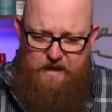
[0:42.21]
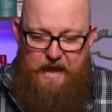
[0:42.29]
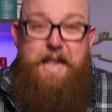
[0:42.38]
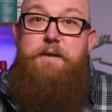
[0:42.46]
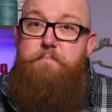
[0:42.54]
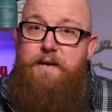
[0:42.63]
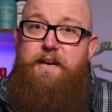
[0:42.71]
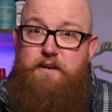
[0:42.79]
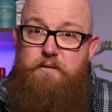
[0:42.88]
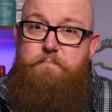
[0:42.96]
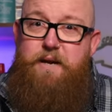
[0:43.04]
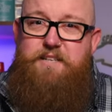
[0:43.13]
in
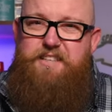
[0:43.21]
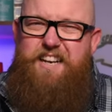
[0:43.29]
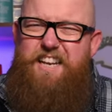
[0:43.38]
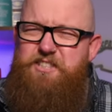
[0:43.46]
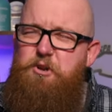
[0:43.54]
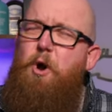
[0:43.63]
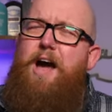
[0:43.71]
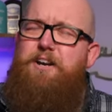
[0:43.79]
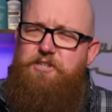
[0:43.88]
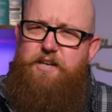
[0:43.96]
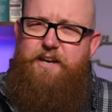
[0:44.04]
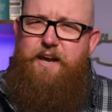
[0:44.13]
beer. Basically, it's not
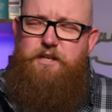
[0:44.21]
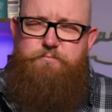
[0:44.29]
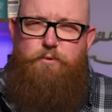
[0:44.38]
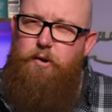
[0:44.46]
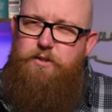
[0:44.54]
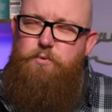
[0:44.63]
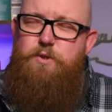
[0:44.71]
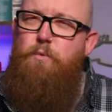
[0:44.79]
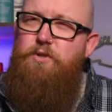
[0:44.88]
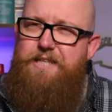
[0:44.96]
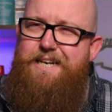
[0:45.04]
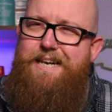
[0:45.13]
actually a cash prize, which
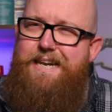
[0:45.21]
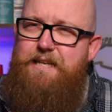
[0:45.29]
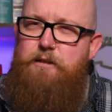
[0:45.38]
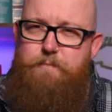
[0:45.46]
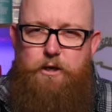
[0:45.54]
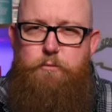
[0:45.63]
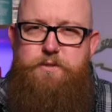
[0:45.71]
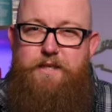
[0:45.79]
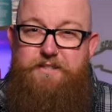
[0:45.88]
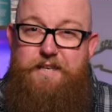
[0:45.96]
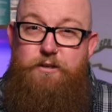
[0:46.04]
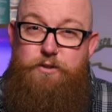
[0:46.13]
was a little bit
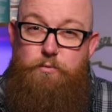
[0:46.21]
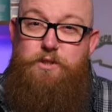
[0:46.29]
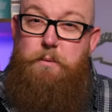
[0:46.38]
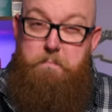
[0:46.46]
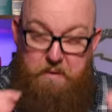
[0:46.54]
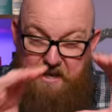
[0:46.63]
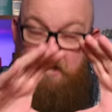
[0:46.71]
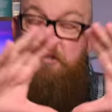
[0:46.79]
upsetting because there was the big